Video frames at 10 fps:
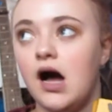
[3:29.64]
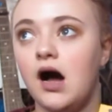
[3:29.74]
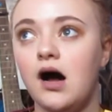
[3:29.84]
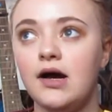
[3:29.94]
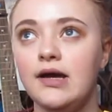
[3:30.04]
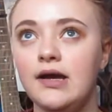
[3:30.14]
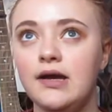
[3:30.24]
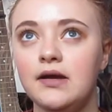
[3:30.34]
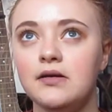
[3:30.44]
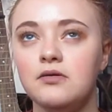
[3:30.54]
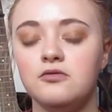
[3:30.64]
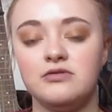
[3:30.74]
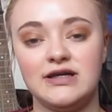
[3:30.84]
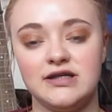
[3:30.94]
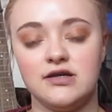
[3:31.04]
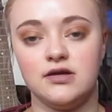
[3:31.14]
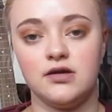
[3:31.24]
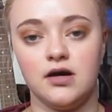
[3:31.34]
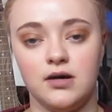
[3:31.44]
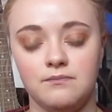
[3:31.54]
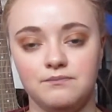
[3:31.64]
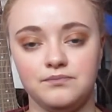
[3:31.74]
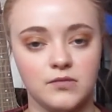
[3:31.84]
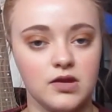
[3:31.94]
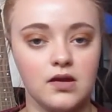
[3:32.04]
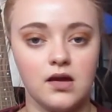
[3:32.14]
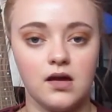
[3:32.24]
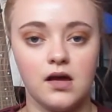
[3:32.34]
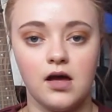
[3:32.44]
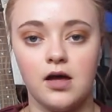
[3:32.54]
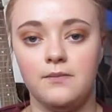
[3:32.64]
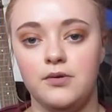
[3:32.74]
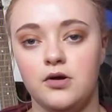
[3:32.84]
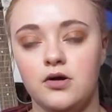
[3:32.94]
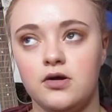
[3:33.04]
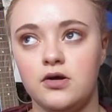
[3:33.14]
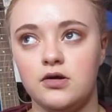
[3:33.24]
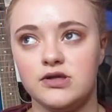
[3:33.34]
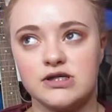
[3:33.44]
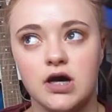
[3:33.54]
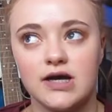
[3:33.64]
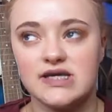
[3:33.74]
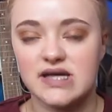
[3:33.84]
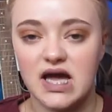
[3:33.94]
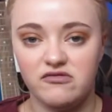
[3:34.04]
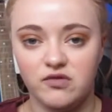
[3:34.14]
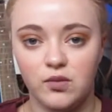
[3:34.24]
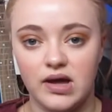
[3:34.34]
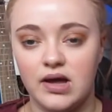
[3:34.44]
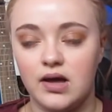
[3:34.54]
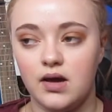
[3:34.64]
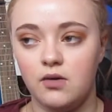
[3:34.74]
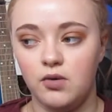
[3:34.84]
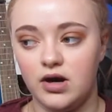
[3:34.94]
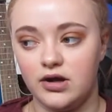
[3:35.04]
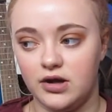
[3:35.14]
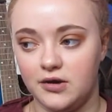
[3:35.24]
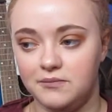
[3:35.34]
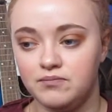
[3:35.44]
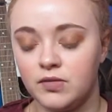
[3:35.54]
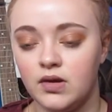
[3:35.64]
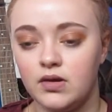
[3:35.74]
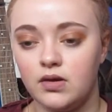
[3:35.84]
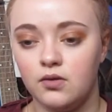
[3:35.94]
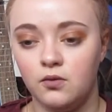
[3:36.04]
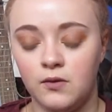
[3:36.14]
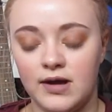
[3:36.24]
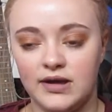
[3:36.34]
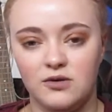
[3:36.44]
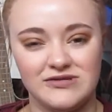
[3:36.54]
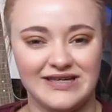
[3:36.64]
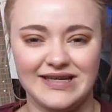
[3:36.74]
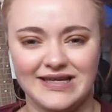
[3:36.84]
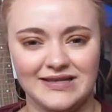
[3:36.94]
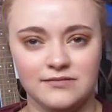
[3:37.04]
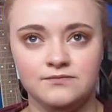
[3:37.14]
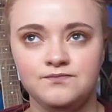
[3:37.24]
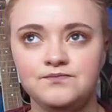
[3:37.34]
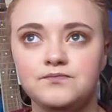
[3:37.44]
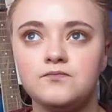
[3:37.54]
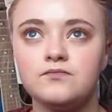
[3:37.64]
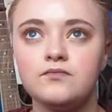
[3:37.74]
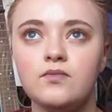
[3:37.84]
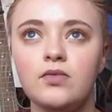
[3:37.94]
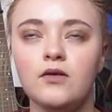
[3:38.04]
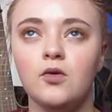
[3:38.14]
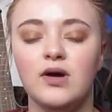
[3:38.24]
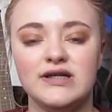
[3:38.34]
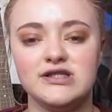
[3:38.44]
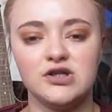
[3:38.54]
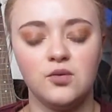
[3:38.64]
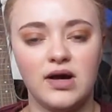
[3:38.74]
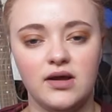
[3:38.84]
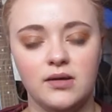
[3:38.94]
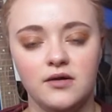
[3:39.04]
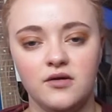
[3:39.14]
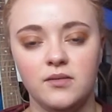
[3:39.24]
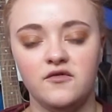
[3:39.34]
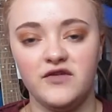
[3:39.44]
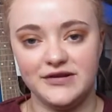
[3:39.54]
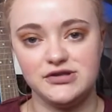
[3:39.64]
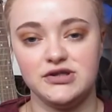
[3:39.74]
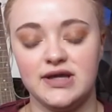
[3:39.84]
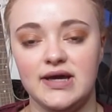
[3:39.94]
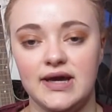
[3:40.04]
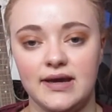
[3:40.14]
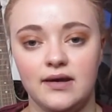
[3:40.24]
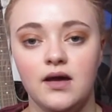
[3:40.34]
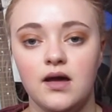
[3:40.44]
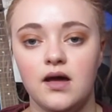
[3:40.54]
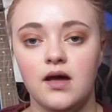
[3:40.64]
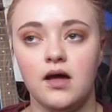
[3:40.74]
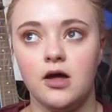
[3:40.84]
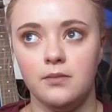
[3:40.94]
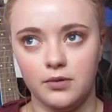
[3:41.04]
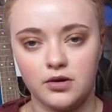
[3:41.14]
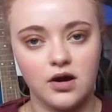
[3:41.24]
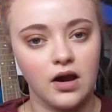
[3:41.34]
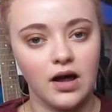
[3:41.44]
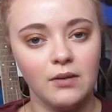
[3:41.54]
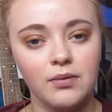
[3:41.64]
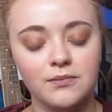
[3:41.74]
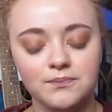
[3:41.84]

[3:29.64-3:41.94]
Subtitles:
I read her book The Sky Is Everywhere a while ago, when it was like in when Zoella featured it in her book club,